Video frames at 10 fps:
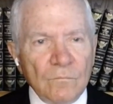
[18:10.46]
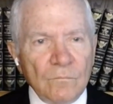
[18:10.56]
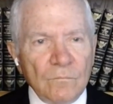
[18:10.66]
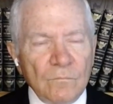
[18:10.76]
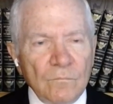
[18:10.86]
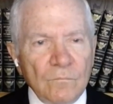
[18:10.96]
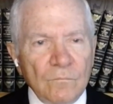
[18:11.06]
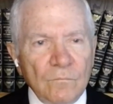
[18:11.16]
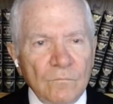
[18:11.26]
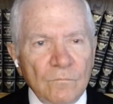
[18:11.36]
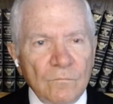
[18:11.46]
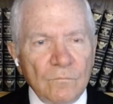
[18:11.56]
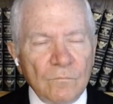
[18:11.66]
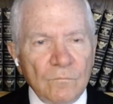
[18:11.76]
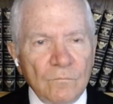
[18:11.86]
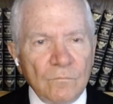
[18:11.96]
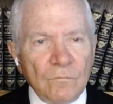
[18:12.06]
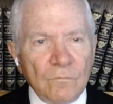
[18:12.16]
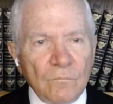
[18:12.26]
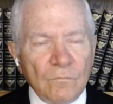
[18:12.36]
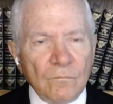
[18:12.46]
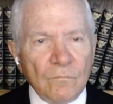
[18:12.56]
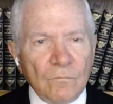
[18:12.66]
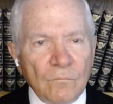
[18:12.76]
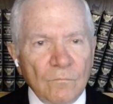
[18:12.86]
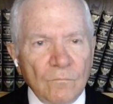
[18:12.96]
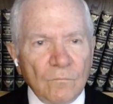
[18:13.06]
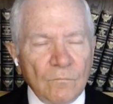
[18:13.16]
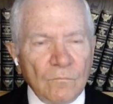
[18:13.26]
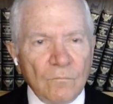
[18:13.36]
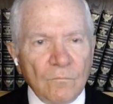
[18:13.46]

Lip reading: This person isn't speaking.